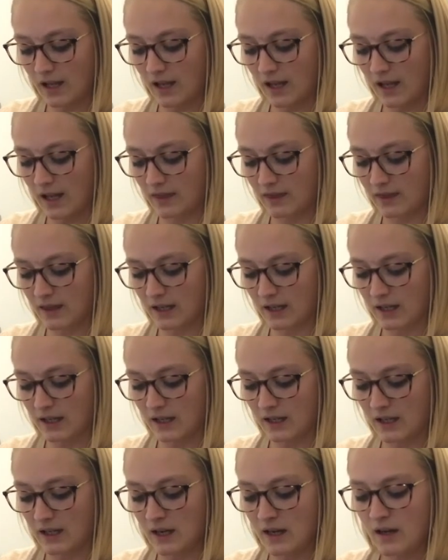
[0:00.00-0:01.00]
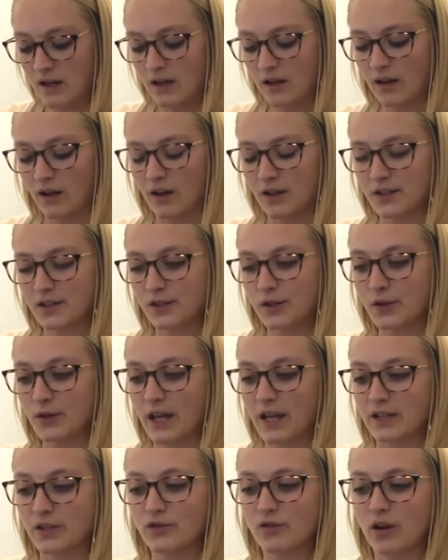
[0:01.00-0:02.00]
And then also
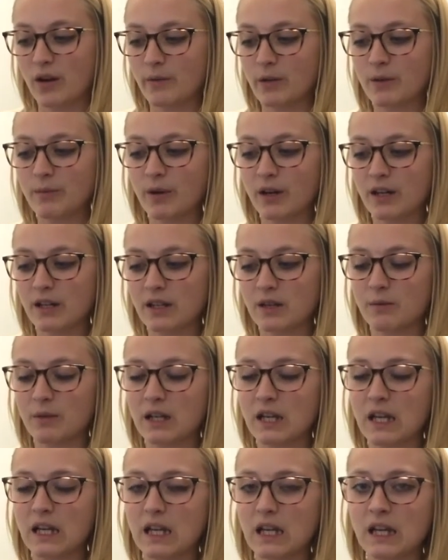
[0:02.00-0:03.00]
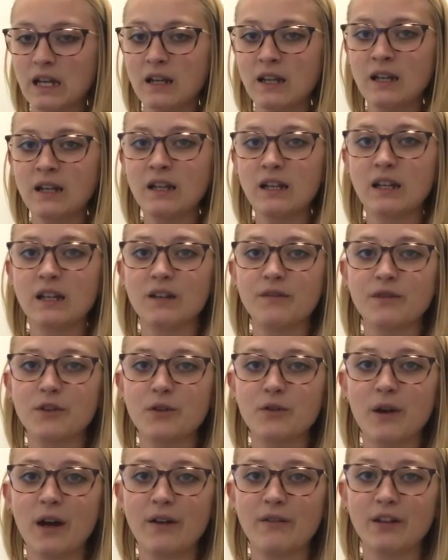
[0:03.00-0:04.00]
that scrubbing part at the beginning, if
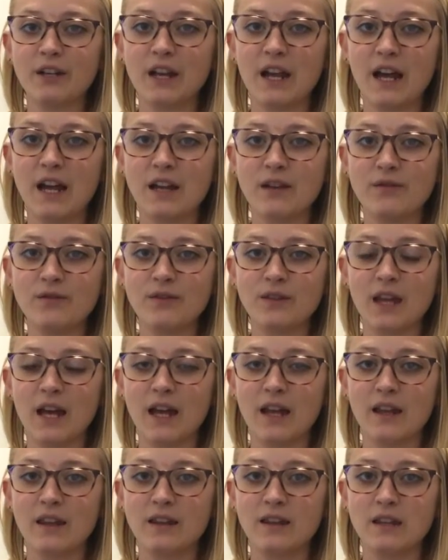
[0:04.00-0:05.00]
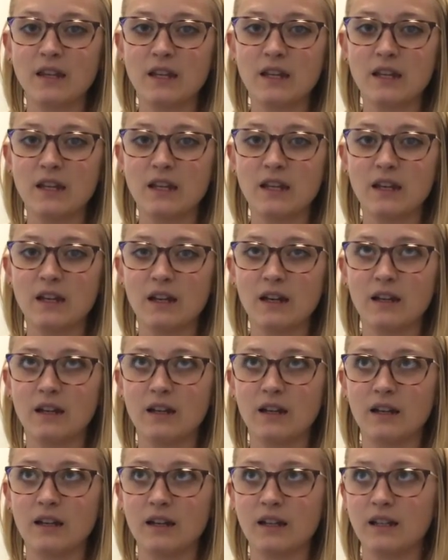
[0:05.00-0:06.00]
you have a knife that
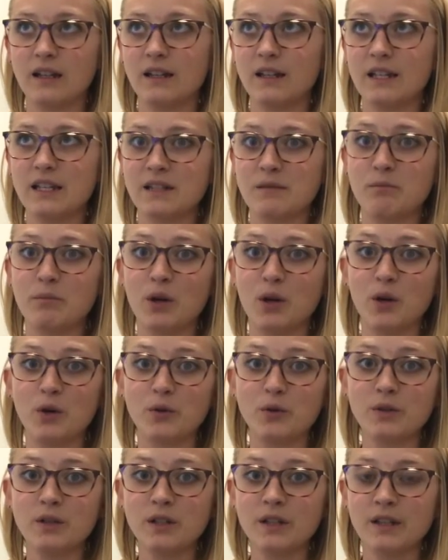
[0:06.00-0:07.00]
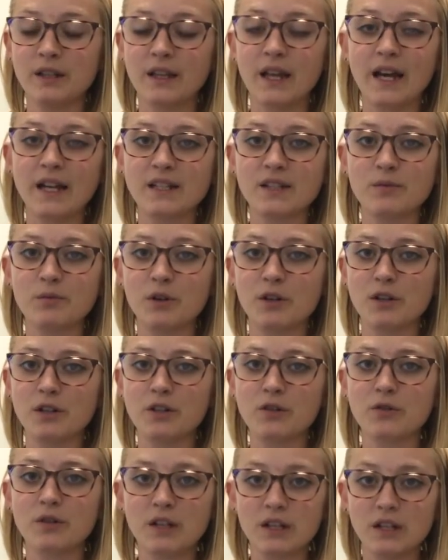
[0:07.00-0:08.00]
is bowed, that's where
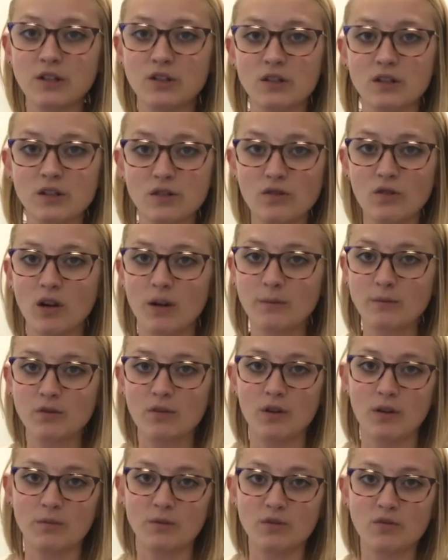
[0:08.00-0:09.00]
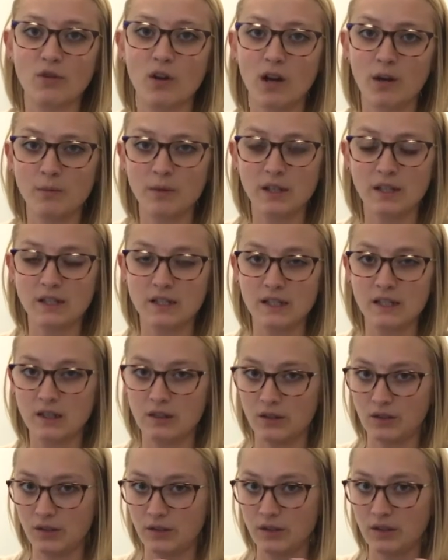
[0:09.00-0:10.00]
you can just scrub
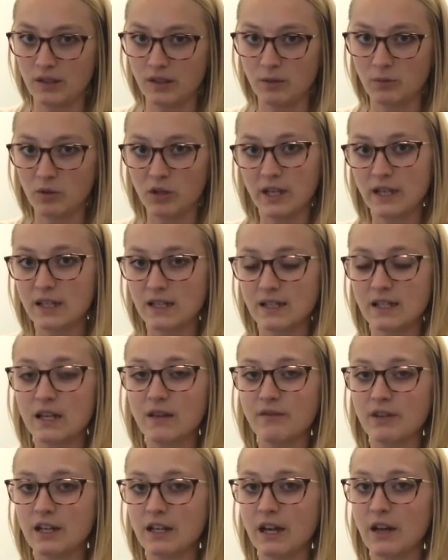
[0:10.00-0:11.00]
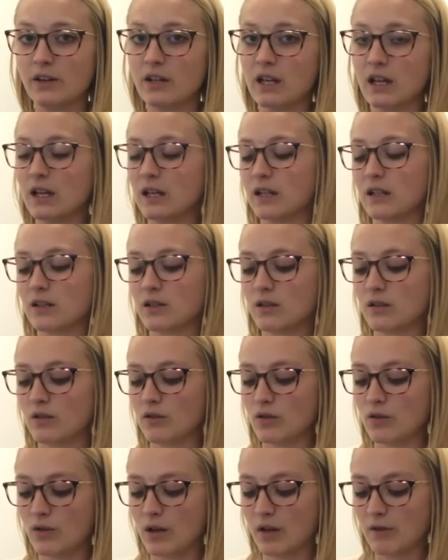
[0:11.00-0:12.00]
until the blade is evened out again and
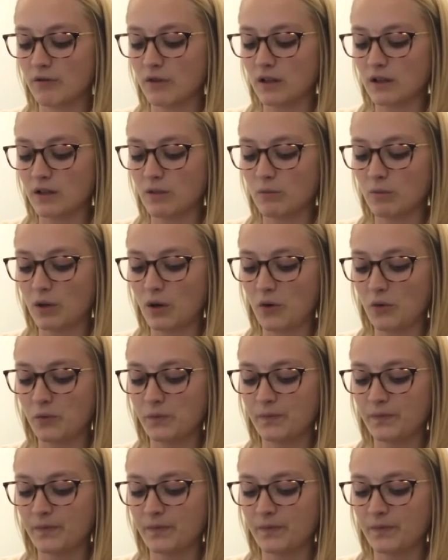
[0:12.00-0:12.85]
you get rid of the bow.